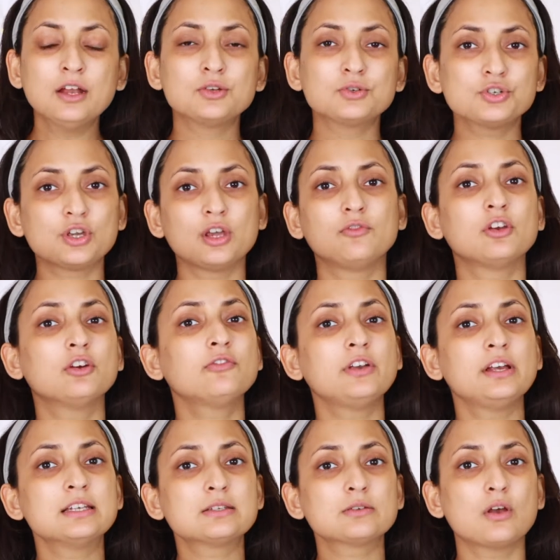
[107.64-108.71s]
to shave your
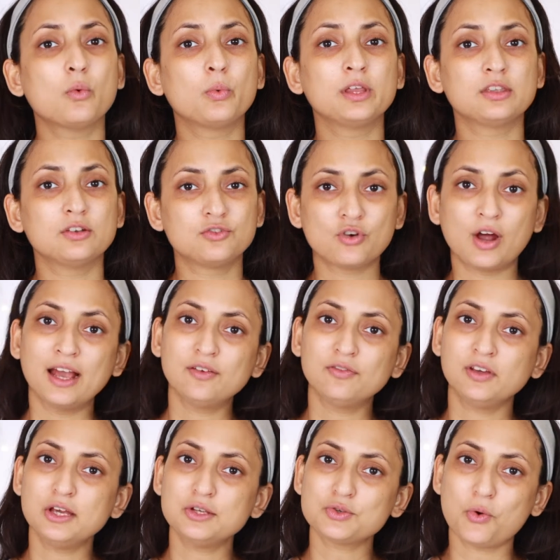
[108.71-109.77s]
face with dry
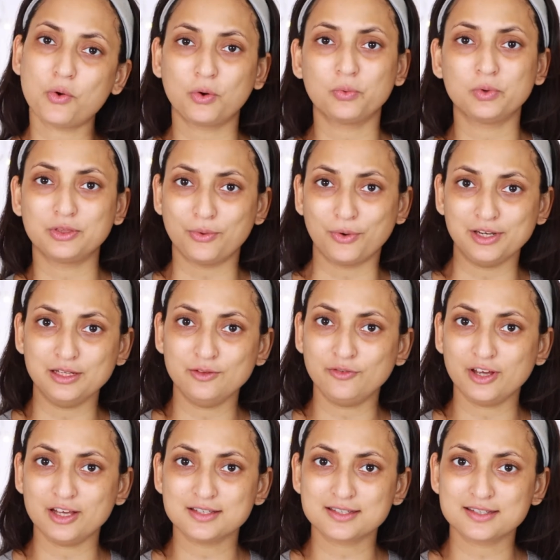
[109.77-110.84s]
face or with oily
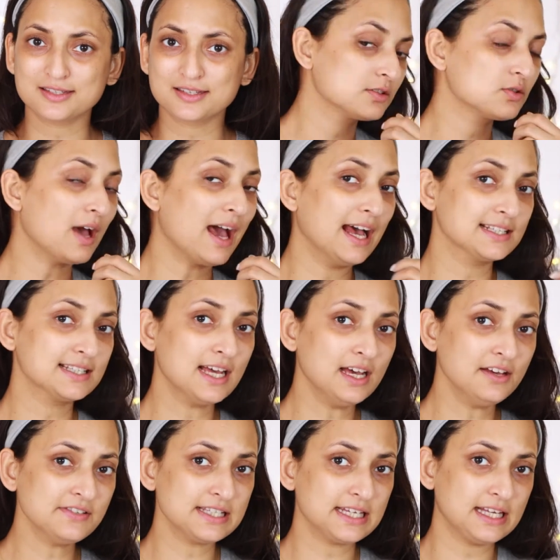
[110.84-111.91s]
face. So as I
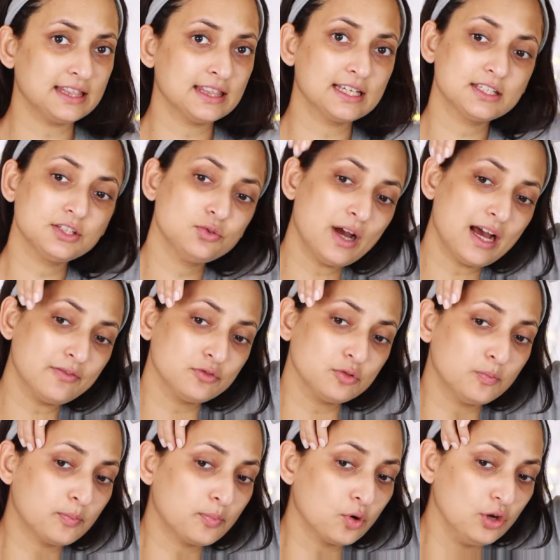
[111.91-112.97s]
have seen that you have to
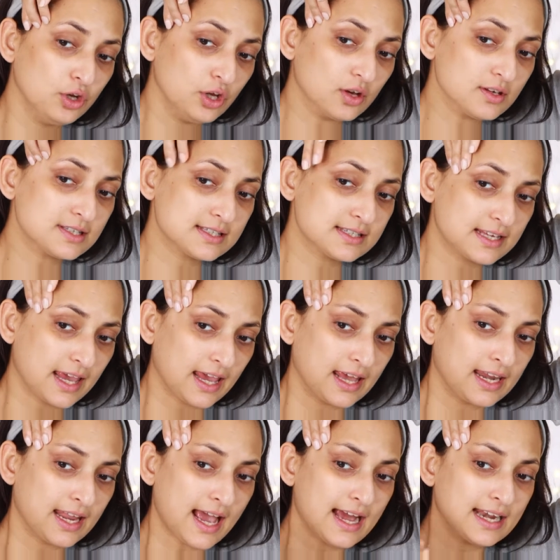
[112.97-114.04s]
pull your
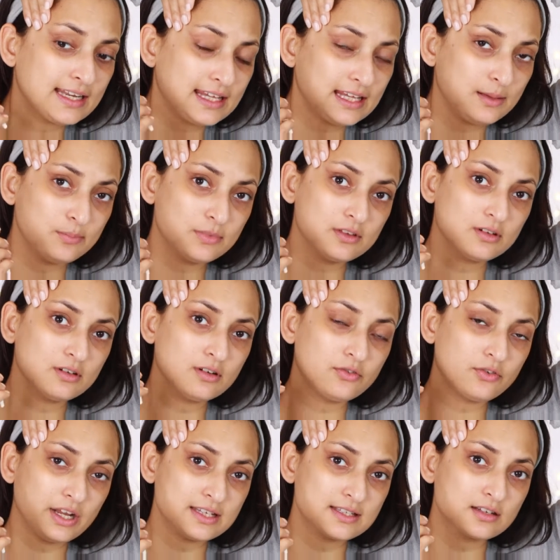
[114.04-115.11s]
skin and keep the
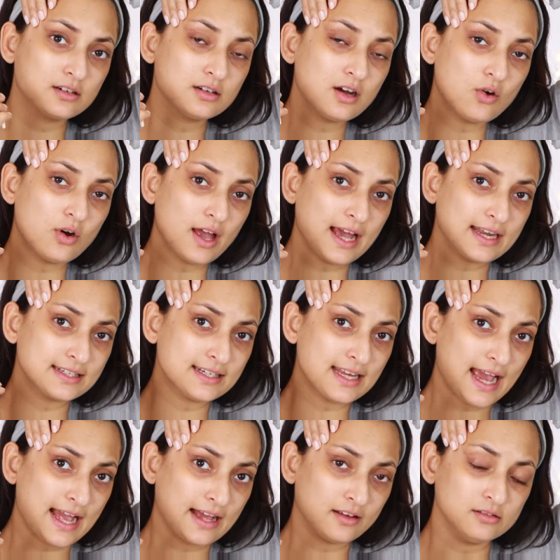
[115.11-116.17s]
razor at an
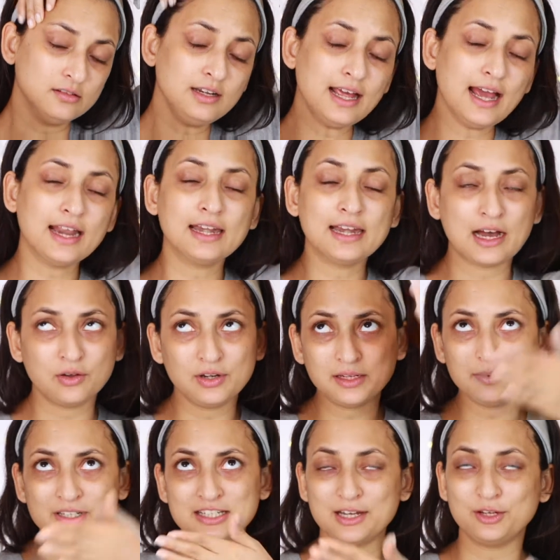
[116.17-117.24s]
angle. And now
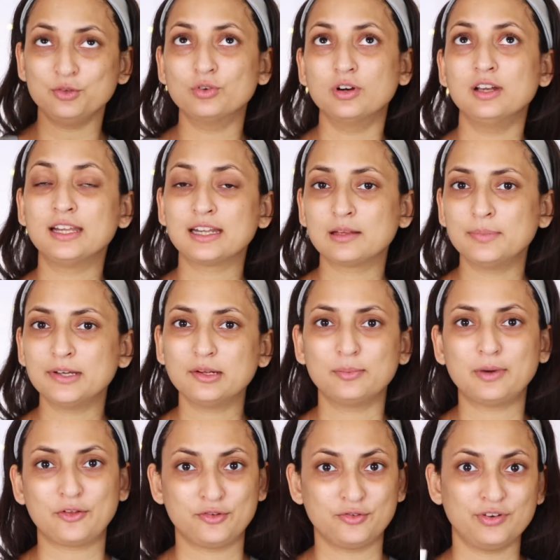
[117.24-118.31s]
let me tell you a little bit
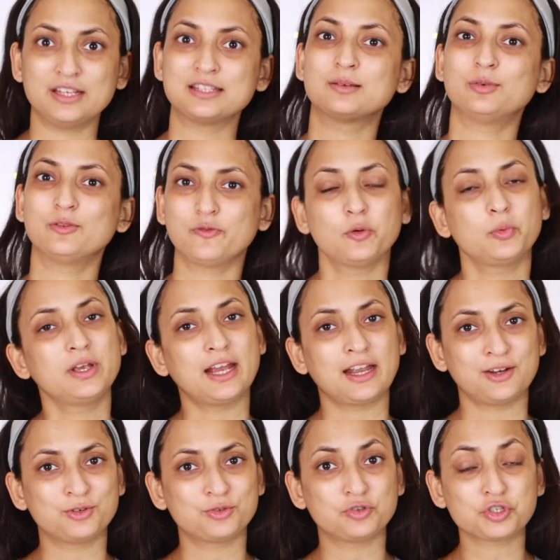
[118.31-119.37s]
about the razor before we get
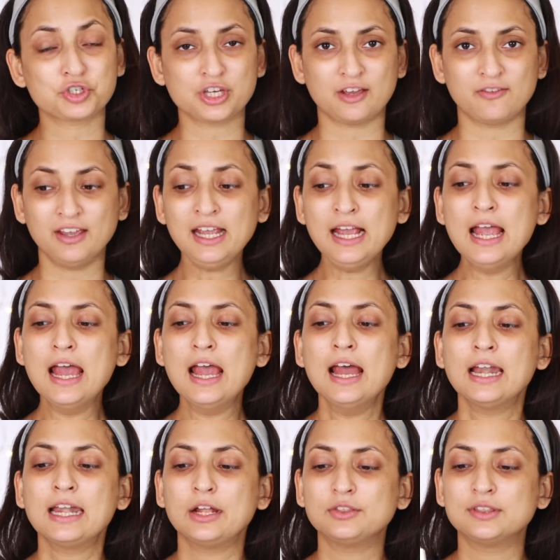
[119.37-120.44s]
into the shaving.
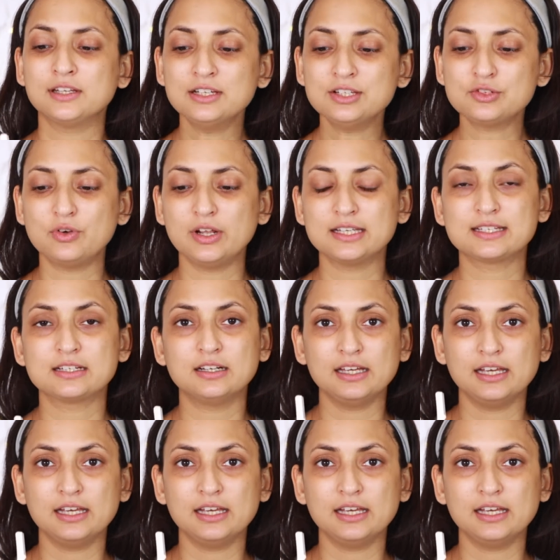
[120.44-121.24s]
Now this razor